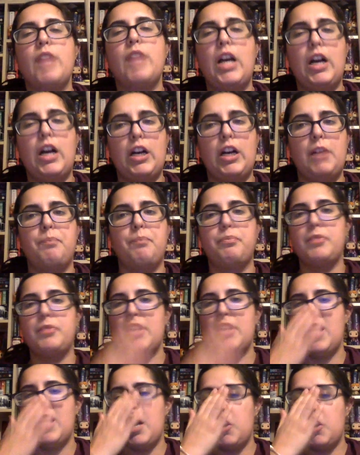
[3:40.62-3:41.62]

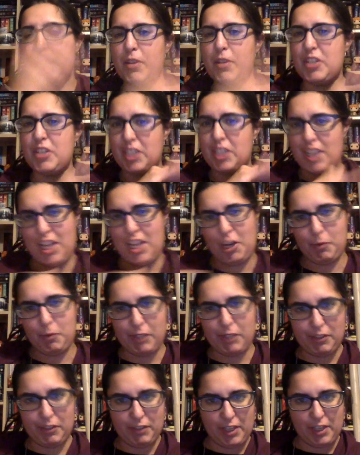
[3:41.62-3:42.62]
It's basically like a
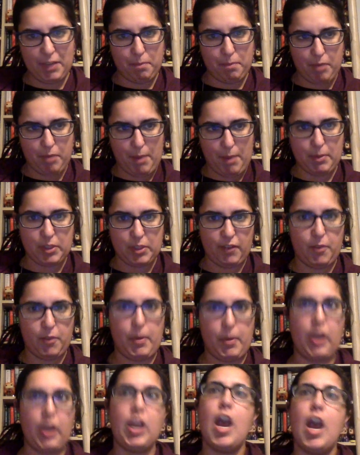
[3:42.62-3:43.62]
really, really premise of the
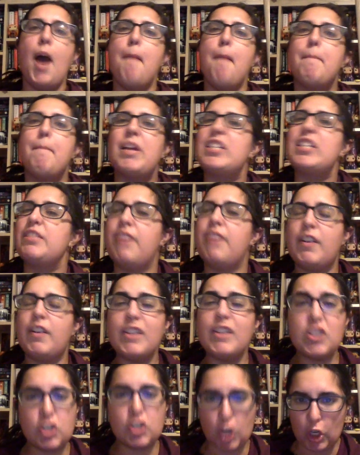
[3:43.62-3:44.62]
book. But it's a
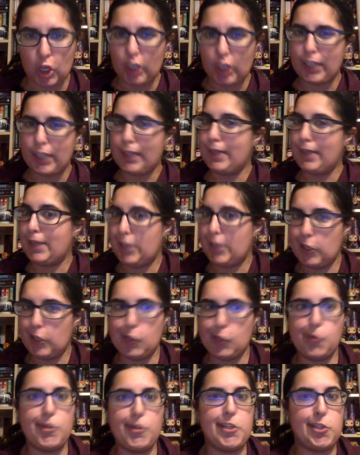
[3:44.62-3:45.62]
very dark and
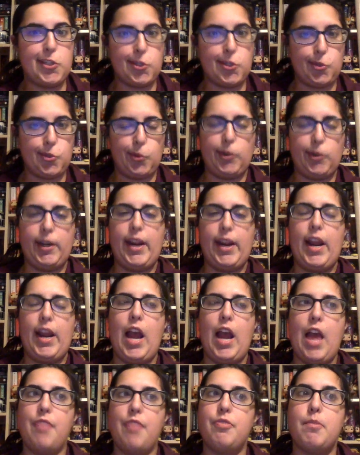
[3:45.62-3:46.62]
eerie story,
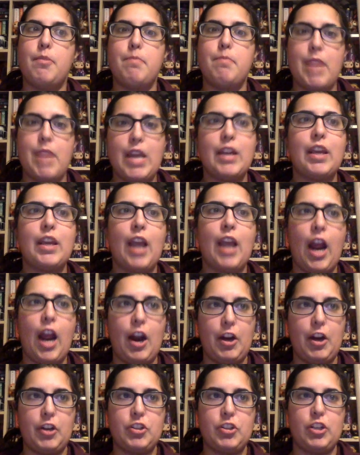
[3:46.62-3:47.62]
and the main
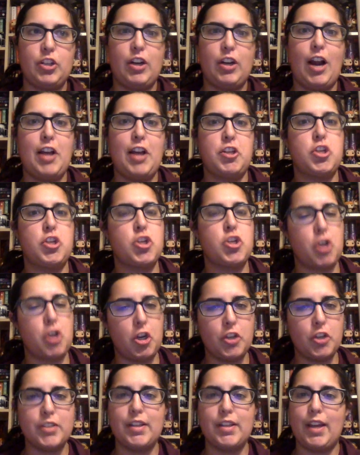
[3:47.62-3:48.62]
character I
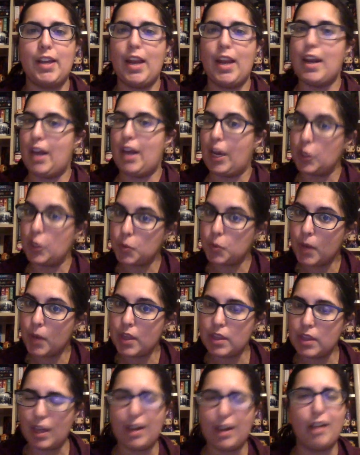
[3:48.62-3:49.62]
struggled to connect with
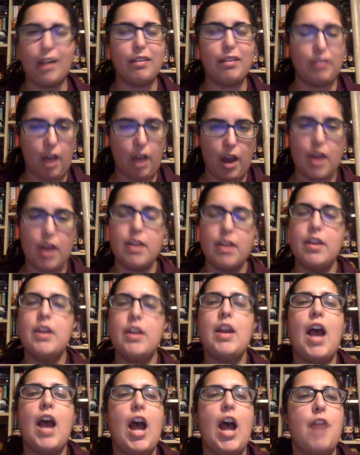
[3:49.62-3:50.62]
like a lot.
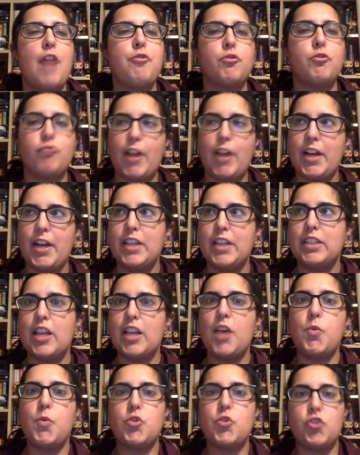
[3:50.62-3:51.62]
And the writing
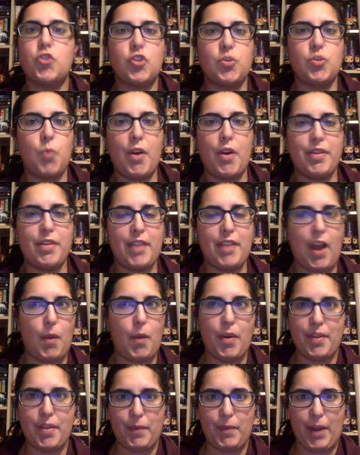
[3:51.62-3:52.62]
style was just not
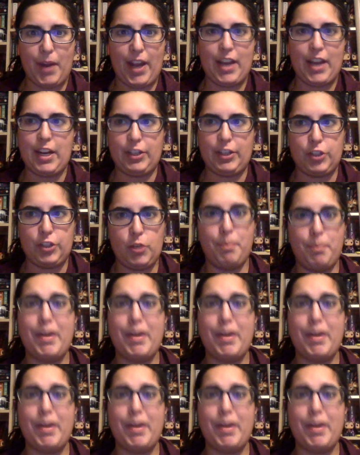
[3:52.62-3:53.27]
one that I connected to.